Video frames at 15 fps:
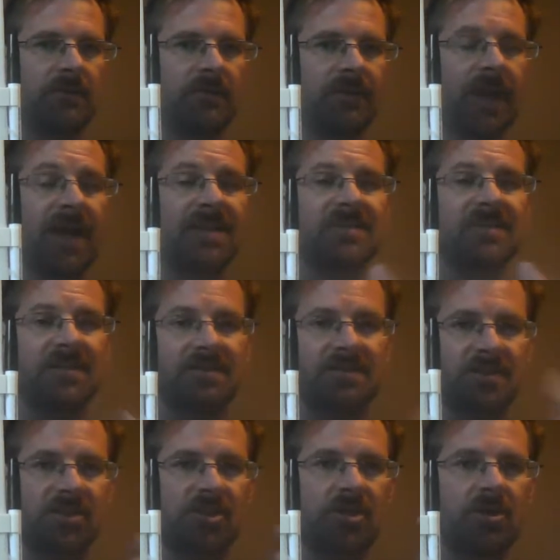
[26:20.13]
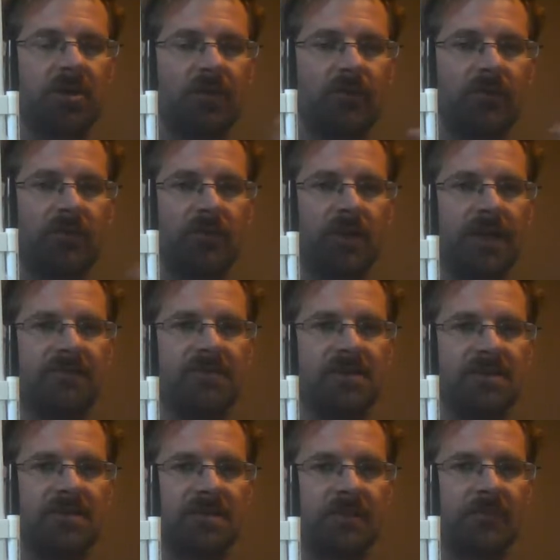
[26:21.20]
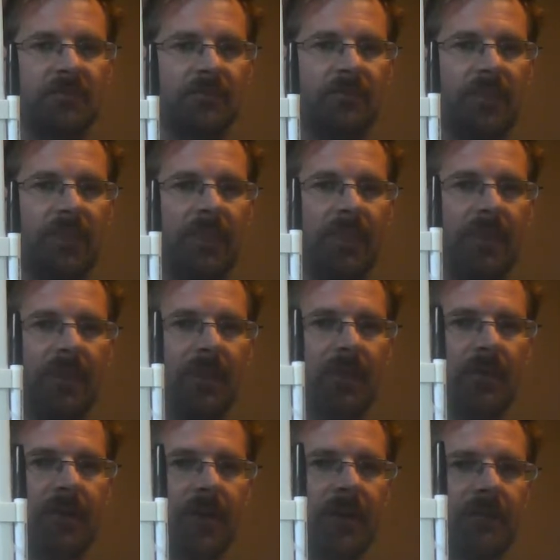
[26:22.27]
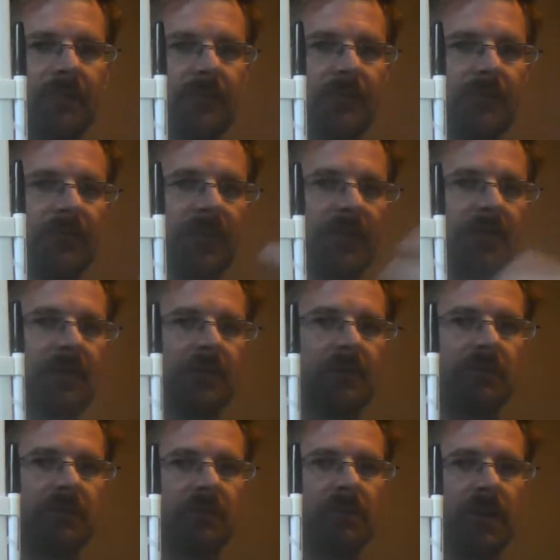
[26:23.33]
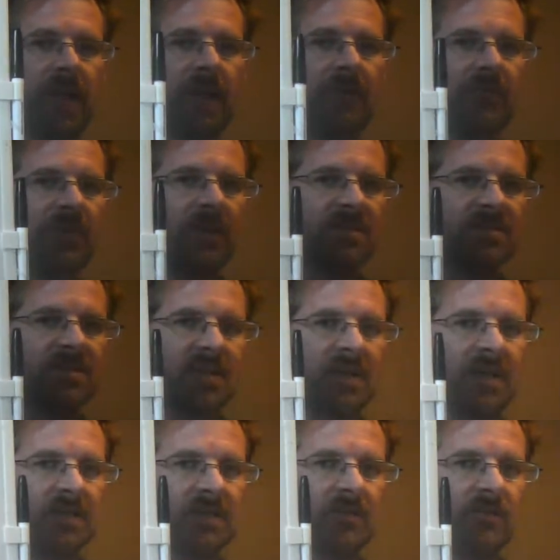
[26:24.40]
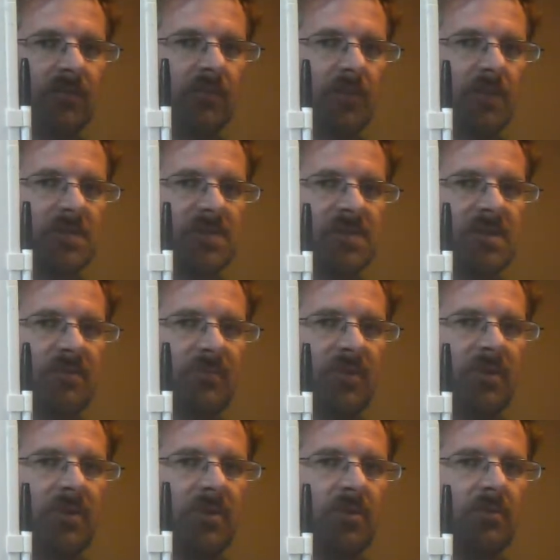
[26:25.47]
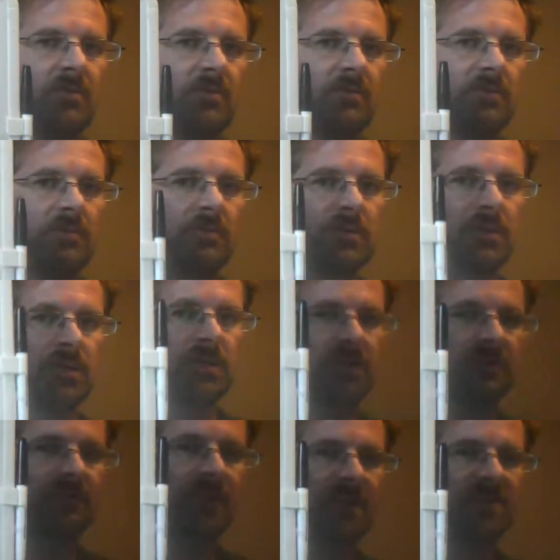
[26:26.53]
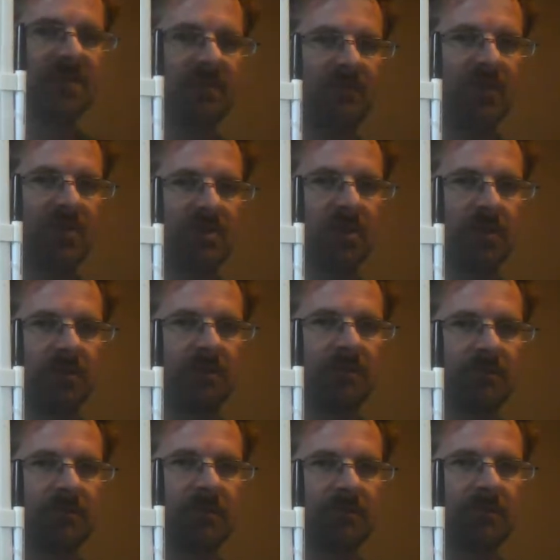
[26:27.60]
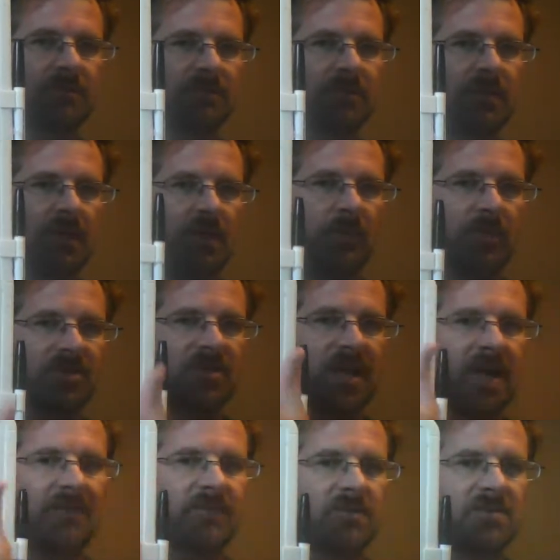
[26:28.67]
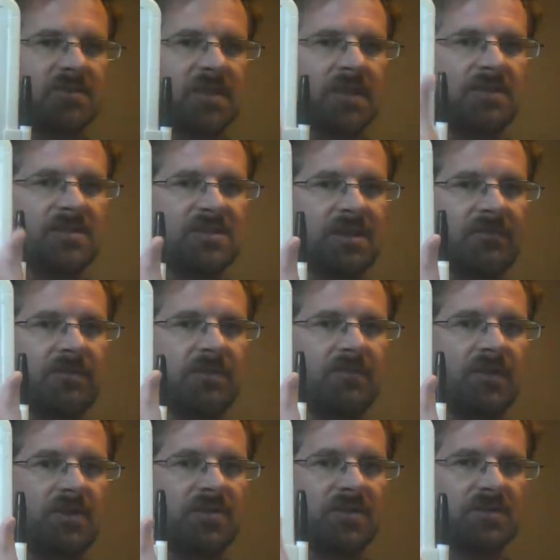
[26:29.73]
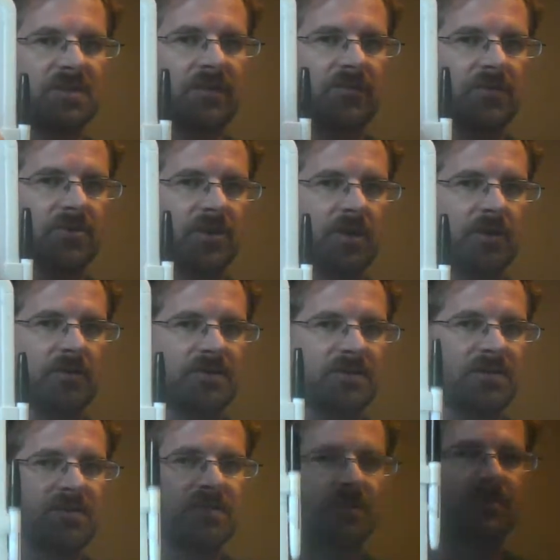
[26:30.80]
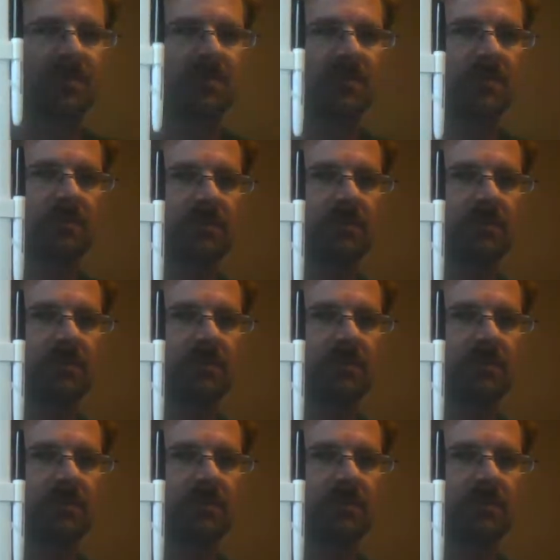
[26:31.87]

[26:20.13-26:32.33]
That's the security with your life system. Okay, everything is connected through the CPU device division. But you have to understand the 7 divisions of your chakra systems.